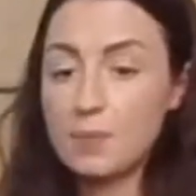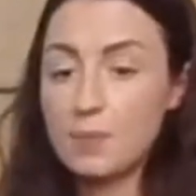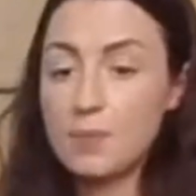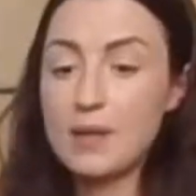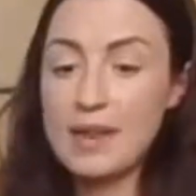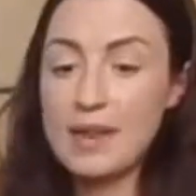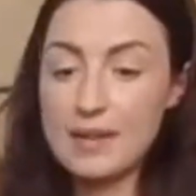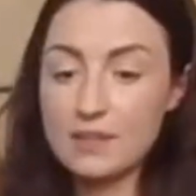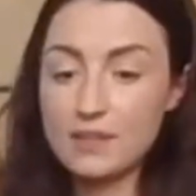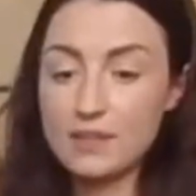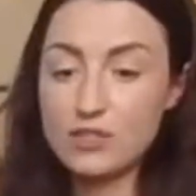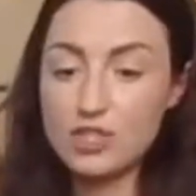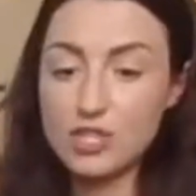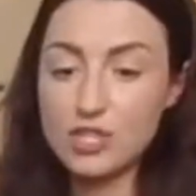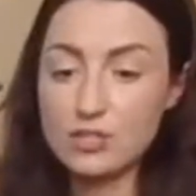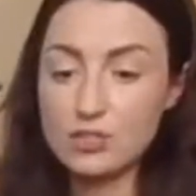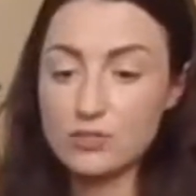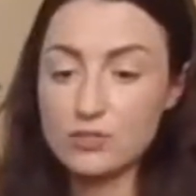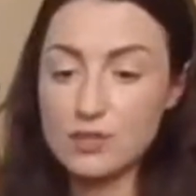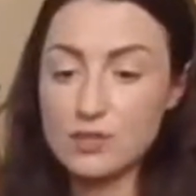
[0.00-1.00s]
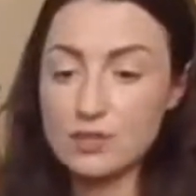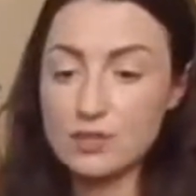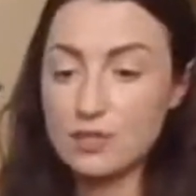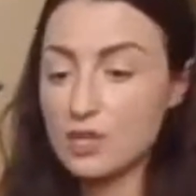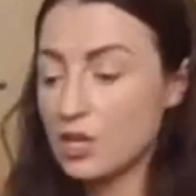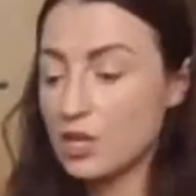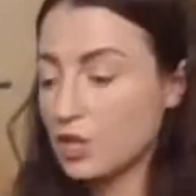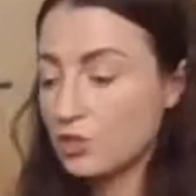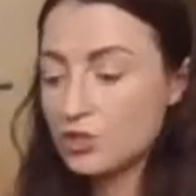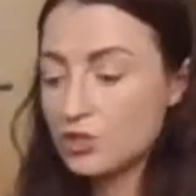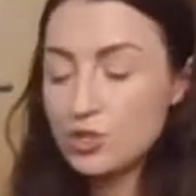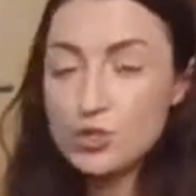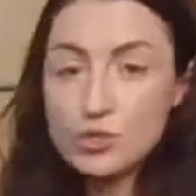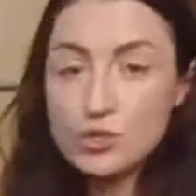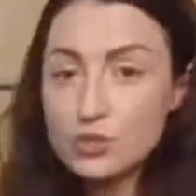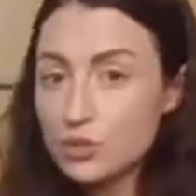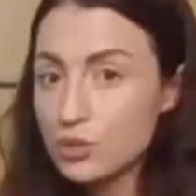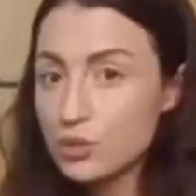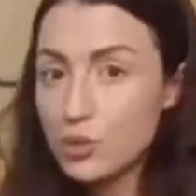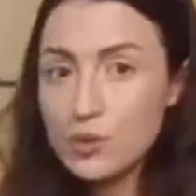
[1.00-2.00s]
but let the children
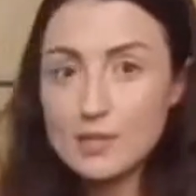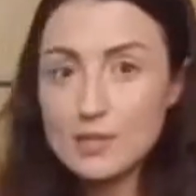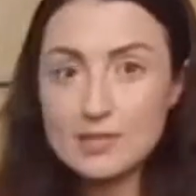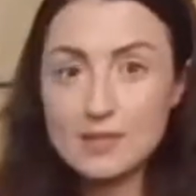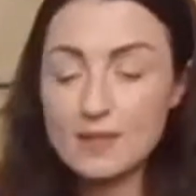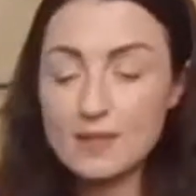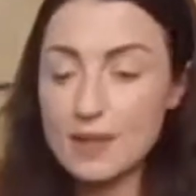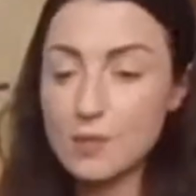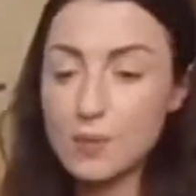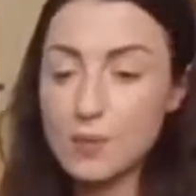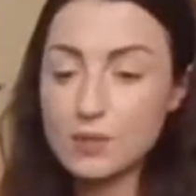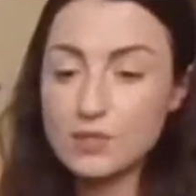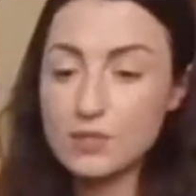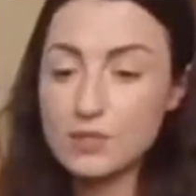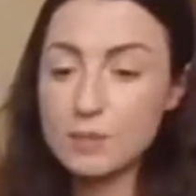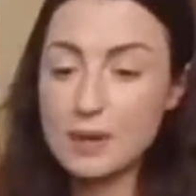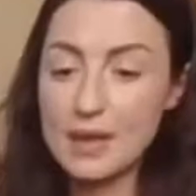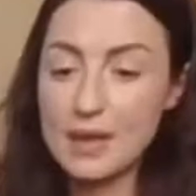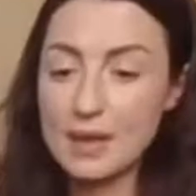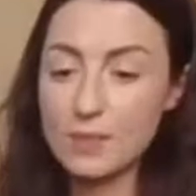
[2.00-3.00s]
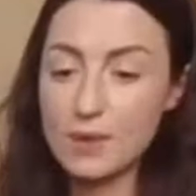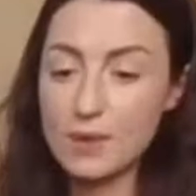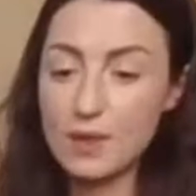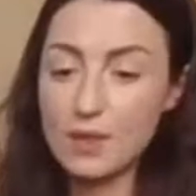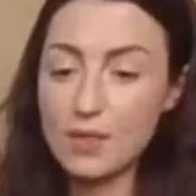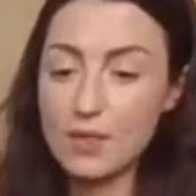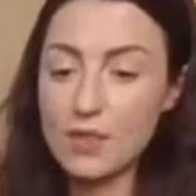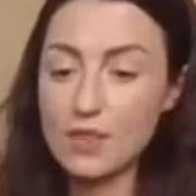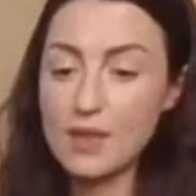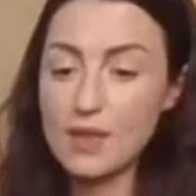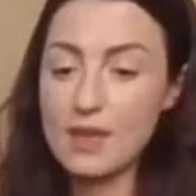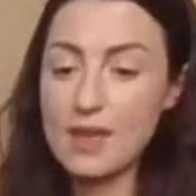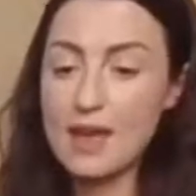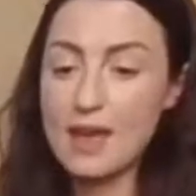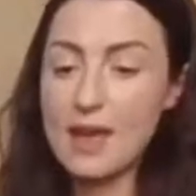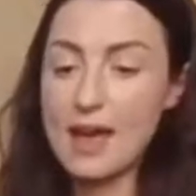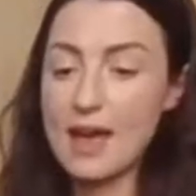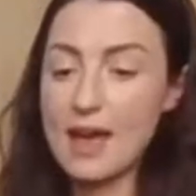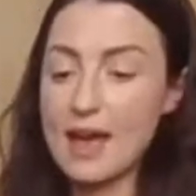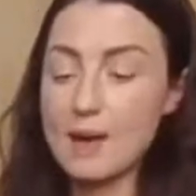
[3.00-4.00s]
choose the toys that they want to play with,
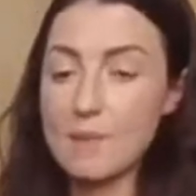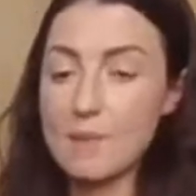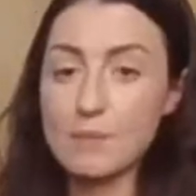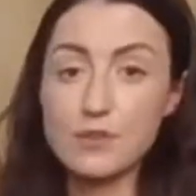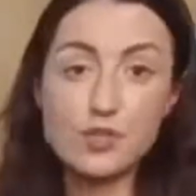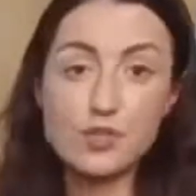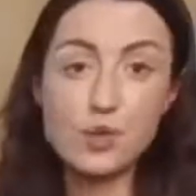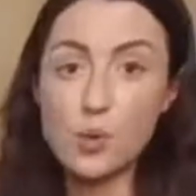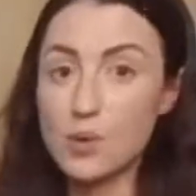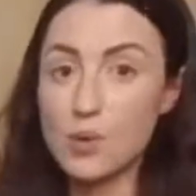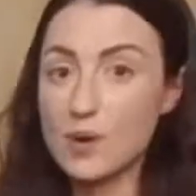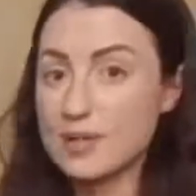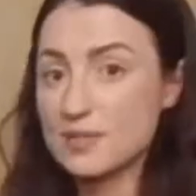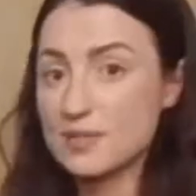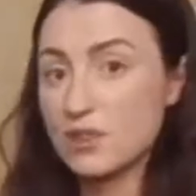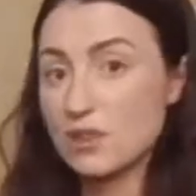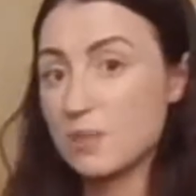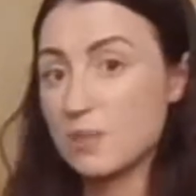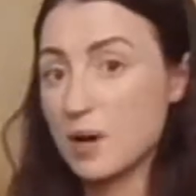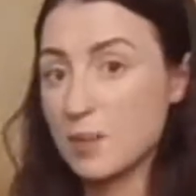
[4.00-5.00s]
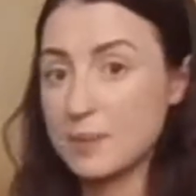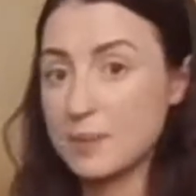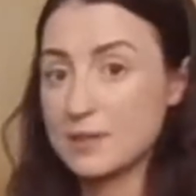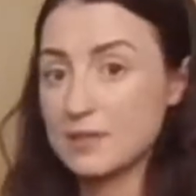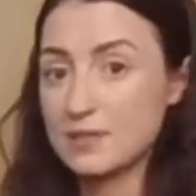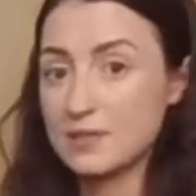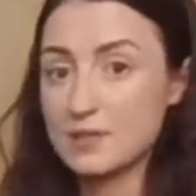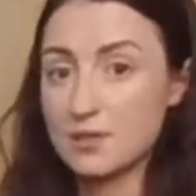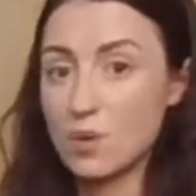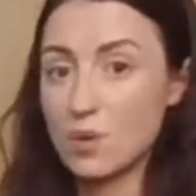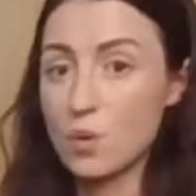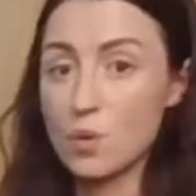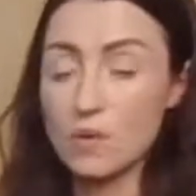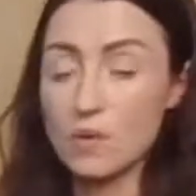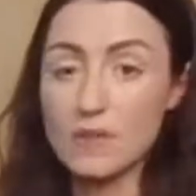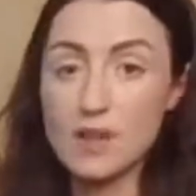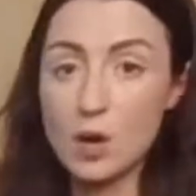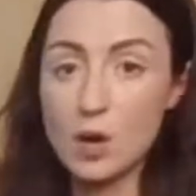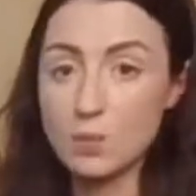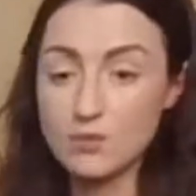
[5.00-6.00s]
the toys or the puppets
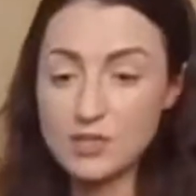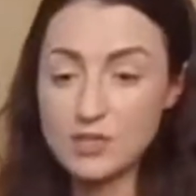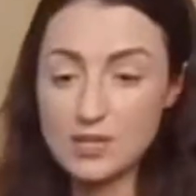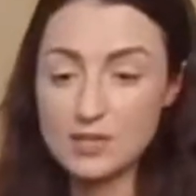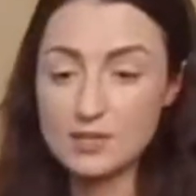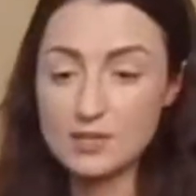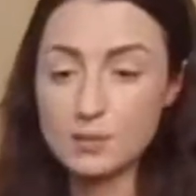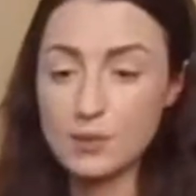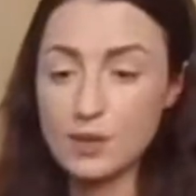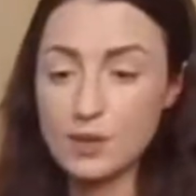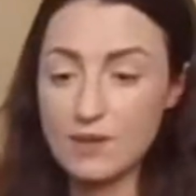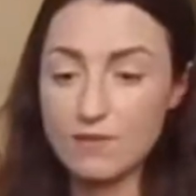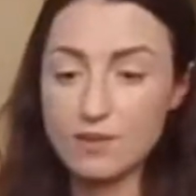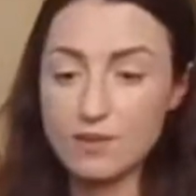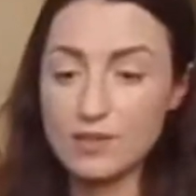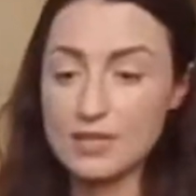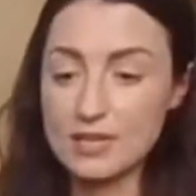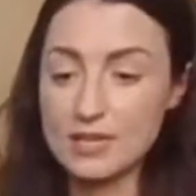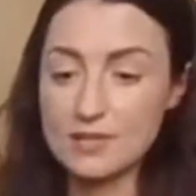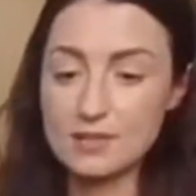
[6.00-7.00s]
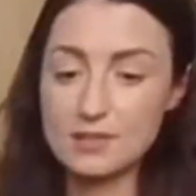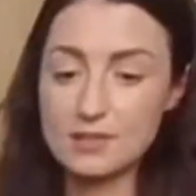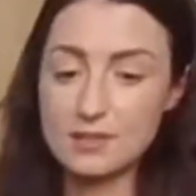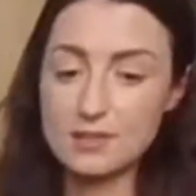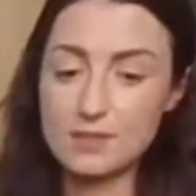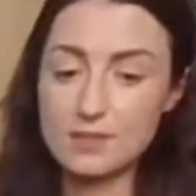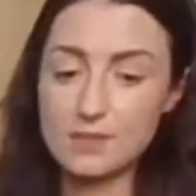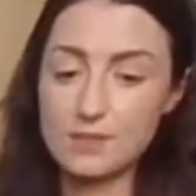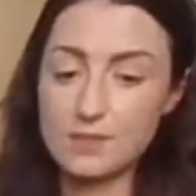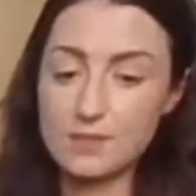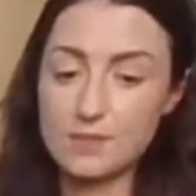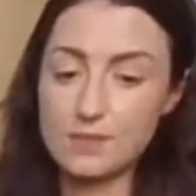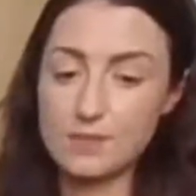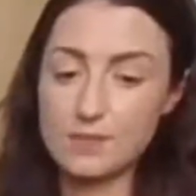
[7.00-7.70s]
or the objects, whatever it is.